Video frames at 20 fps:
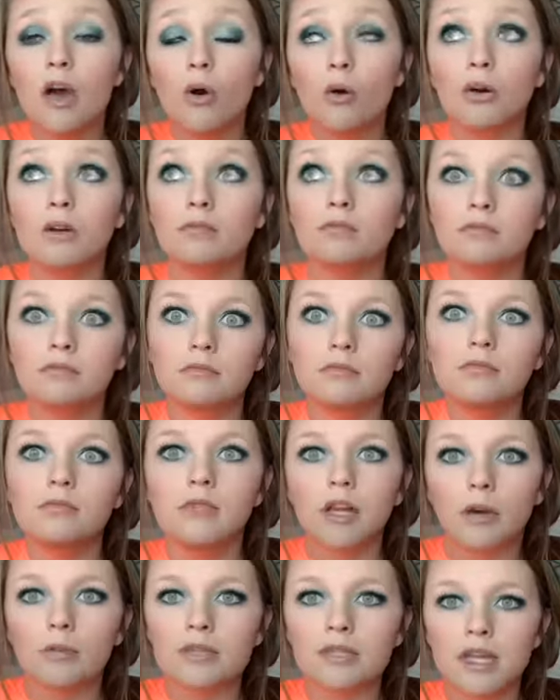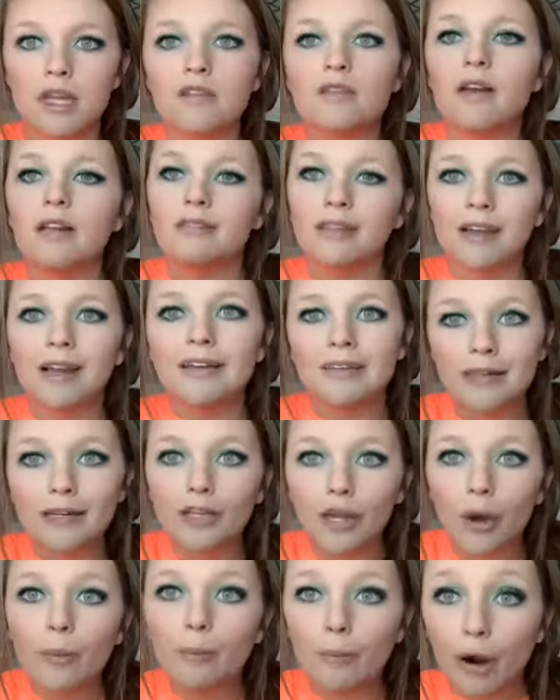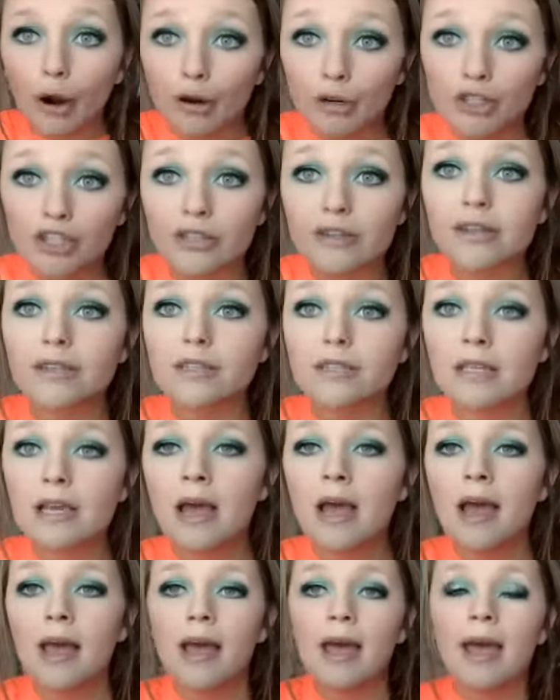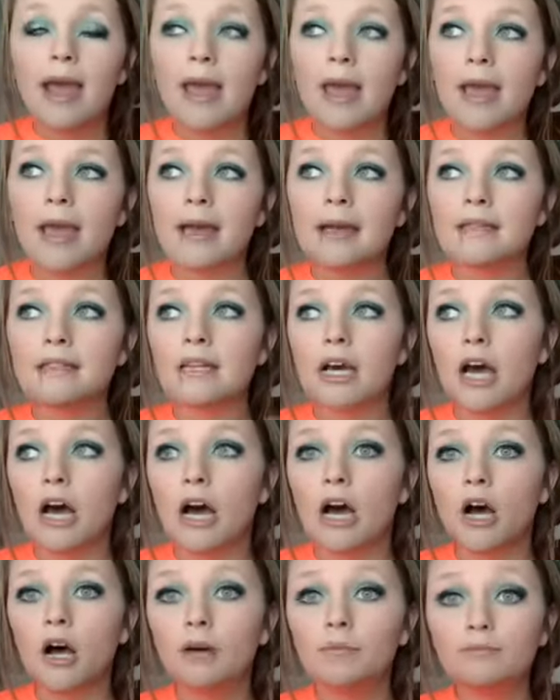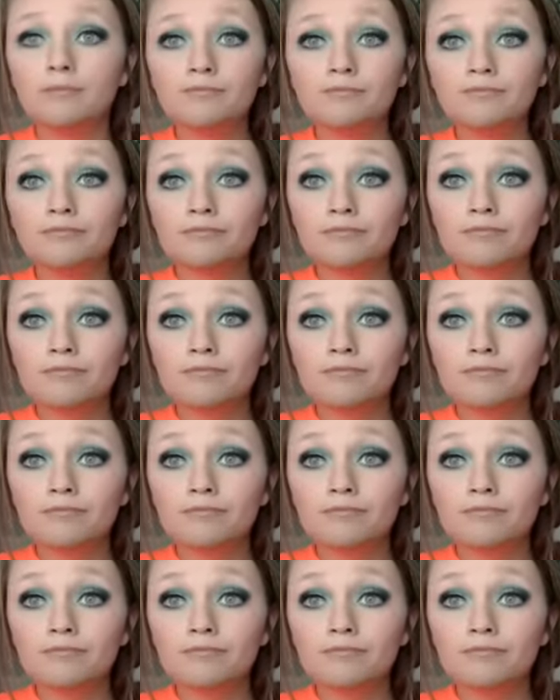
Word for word: or not receive, that I did go purchase. And um,